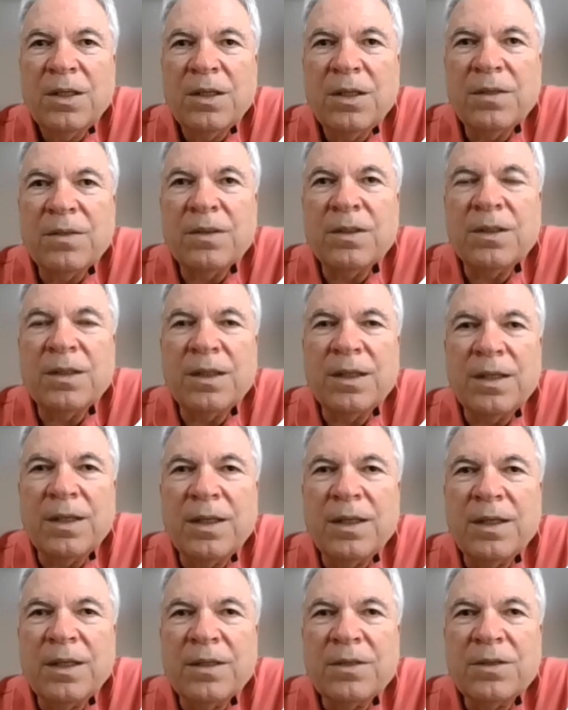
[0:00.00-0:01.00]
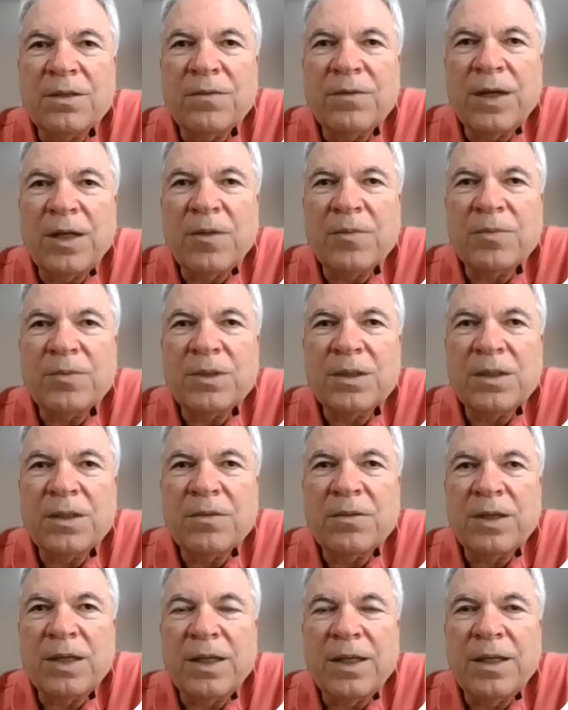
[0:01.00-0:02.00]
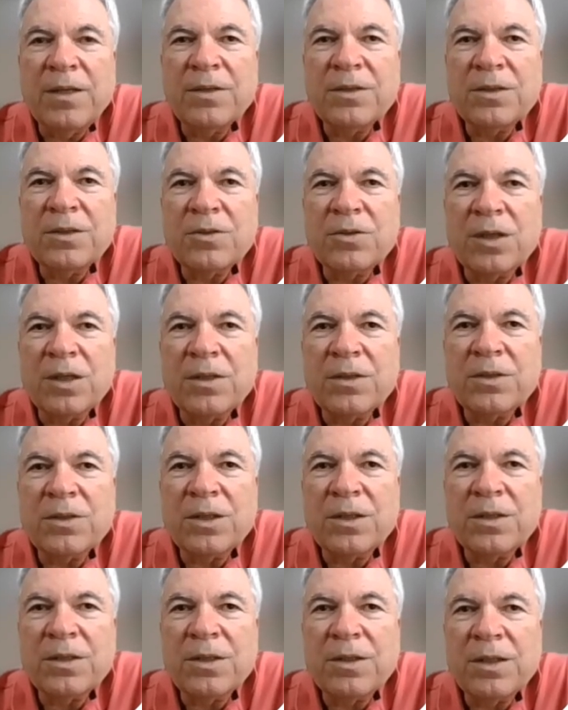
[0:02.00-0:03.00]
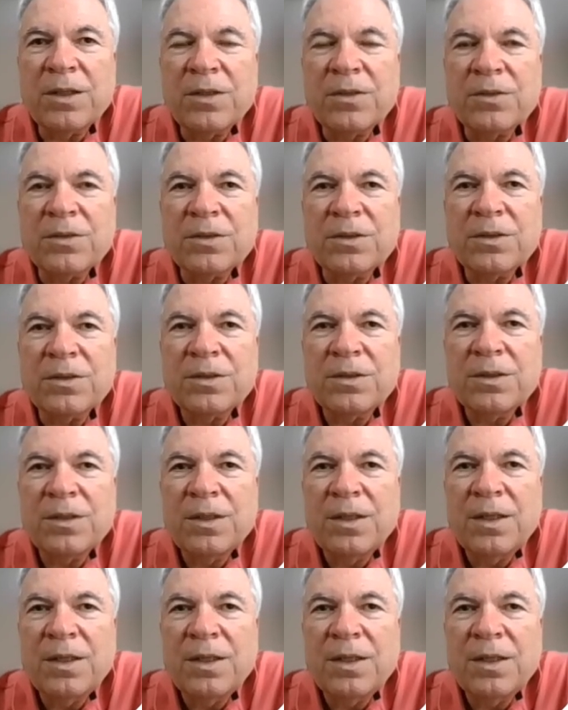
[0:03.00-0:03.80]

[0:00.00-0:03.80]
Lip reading: and this develops, right here is the truncus arteriosus,